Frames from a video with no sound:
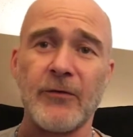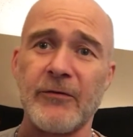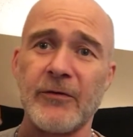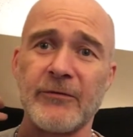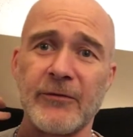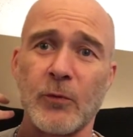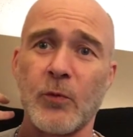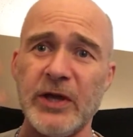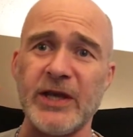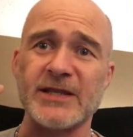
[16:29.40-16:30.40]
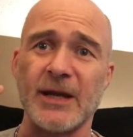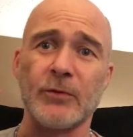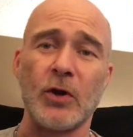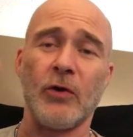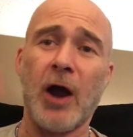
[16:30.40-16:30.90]
for weeks I'm
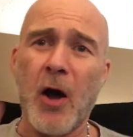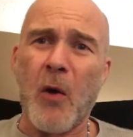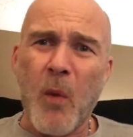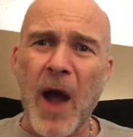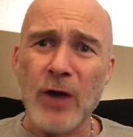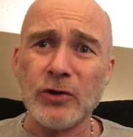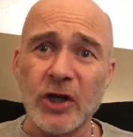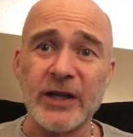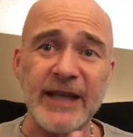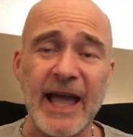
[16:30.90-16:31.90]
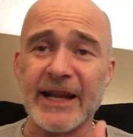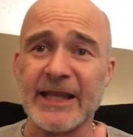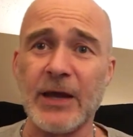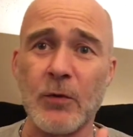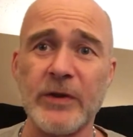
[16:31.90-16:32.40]
going, oh wow, look at that! I
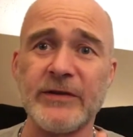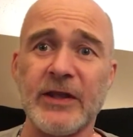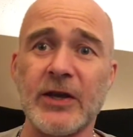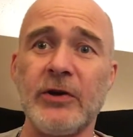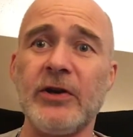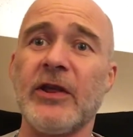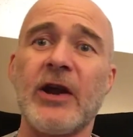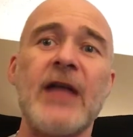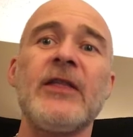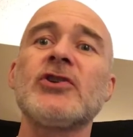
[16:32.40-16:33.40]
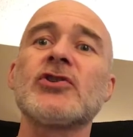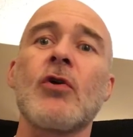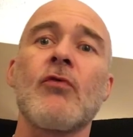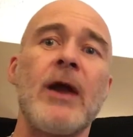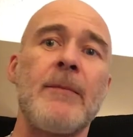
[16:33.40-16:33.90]
can't wait till they go near there, and they just
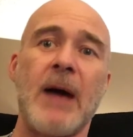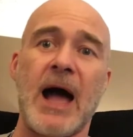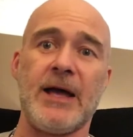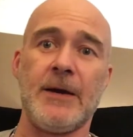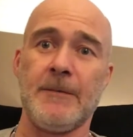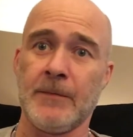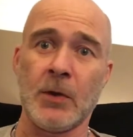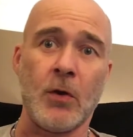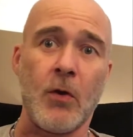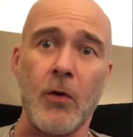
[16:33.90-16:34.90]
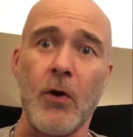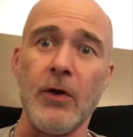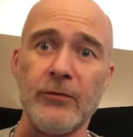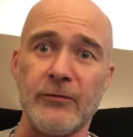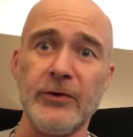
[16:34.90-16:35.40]
go right by it.
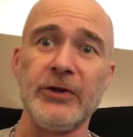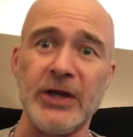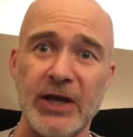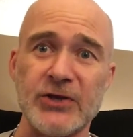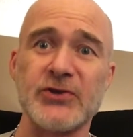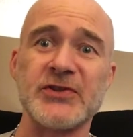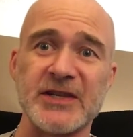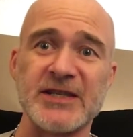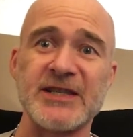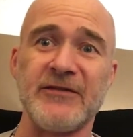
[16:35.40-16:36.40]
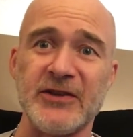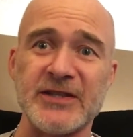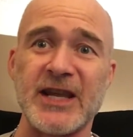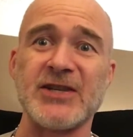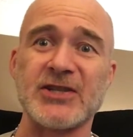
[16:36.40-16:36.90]
All the really interesting
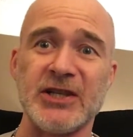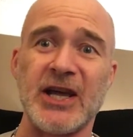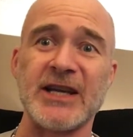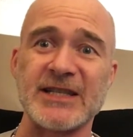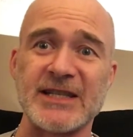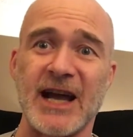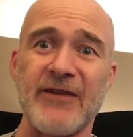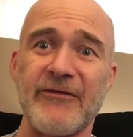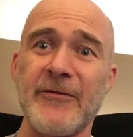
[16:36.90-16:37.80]
civilization-like stuff,